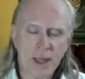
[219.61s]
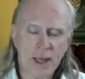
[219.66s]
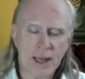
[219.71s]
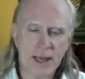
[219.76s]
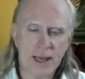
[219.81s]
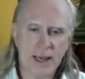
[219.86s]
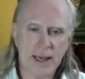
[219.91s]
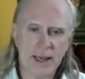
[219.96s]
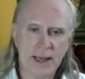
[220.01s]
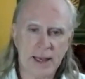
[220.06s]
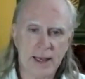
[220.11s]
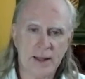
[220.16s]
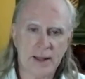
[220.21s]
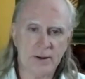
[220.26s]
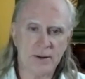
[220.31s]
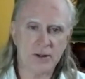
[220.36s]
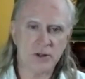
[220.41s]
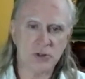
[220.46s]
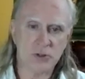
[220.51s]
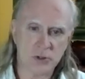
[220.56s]

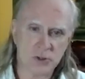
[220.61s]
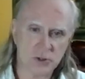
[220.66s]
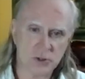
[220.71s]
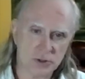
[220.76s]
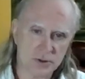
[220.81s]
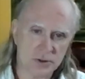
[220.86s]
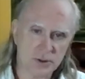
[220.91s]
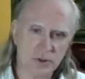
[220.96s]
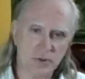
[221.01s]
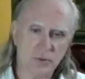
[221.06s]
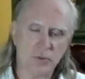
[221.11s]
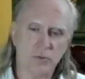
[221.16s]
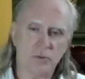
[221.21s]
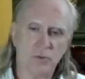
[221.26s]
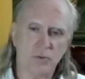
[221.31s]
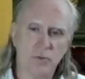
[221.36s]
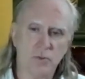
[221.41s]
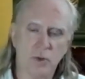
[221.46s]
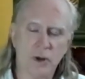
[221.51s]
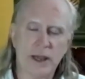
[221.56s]
And this is,
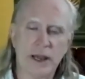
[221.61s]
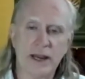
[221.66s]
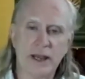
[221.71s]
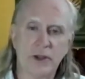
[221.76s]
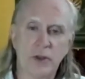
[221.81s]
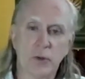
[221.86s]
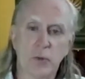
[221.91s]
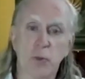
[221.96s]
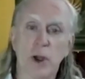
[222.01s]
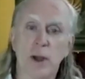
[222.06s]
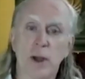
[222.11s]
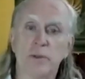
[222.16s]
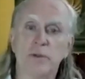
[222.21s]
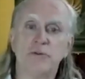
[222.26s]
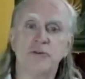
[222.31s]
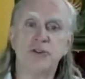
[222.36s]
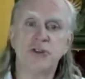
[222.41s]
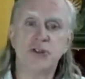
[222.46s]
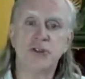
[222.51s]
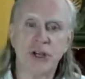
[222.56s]
we're getting in the realm
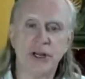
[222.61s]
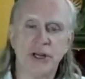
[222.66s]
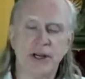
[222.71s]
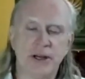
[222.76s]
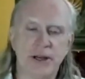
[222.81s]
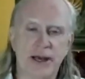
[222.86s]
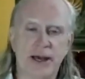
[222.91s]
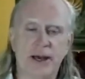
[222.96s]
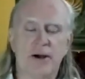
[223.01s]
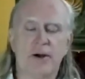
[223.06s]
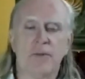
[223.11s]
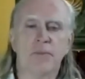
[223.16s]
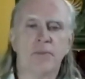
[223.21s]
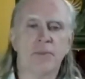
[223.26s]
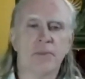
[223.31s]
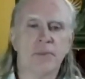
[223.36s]
of jin now.